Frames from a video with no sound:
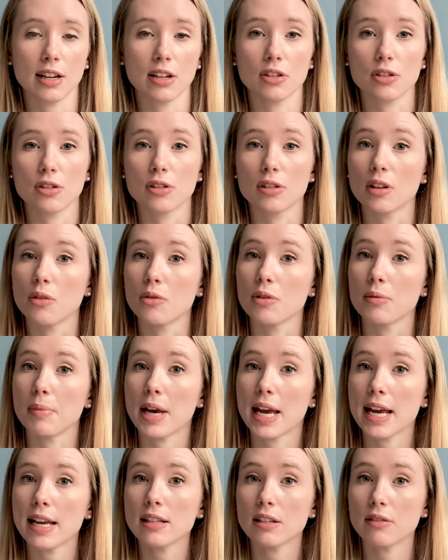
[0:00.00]
to slow the
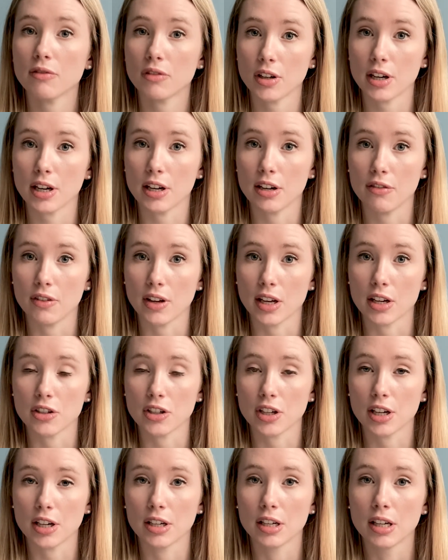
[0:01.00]
pace of their
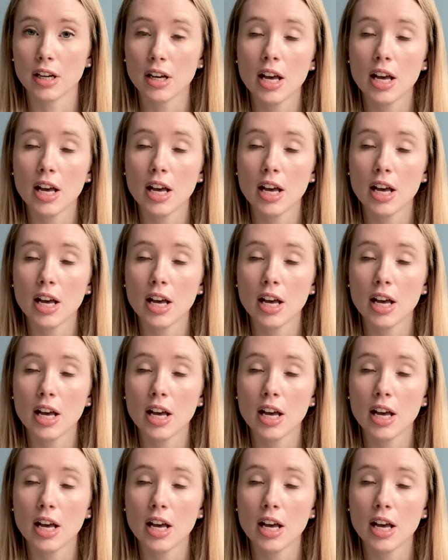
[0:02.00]
innovation